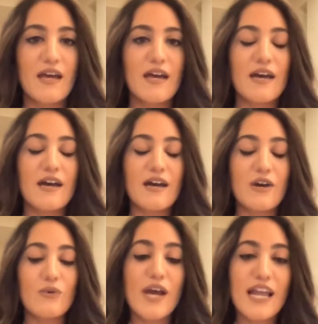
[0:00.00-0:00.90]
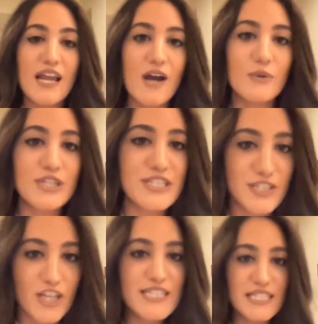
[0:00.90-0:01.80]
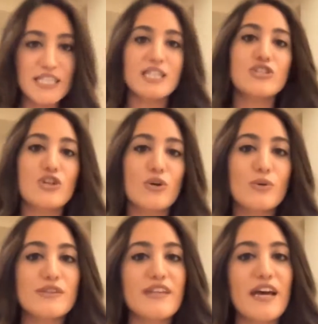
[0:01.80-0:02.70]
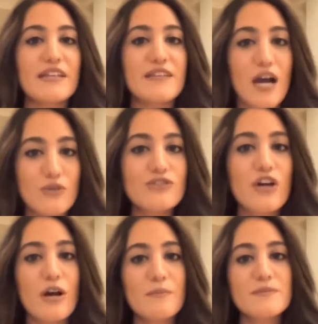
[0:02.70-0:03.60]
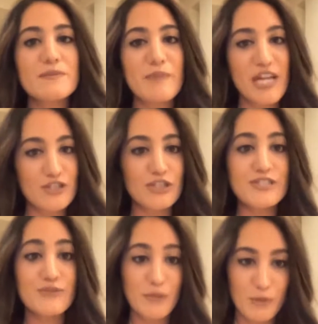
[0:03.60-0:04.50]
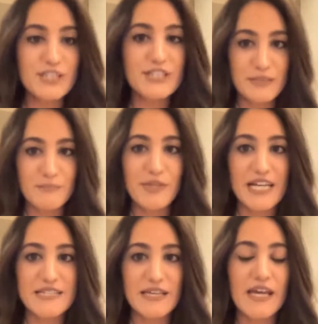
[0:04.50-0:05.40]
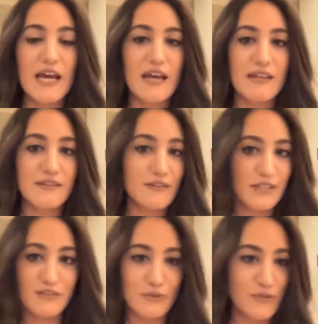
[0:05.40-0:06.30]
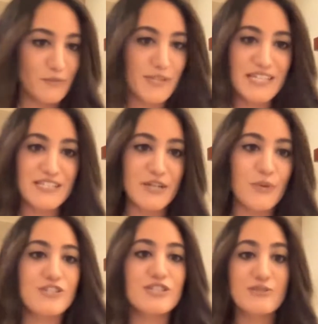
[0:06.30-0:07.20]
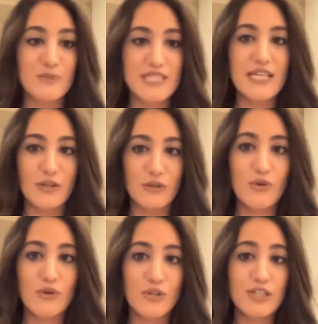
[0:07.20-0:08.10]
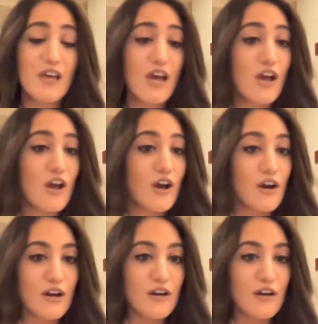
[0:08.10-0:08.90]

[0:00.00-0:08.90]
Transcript: Well, our study showed that outcome measures reported in PSA and in PSA registries and cohort are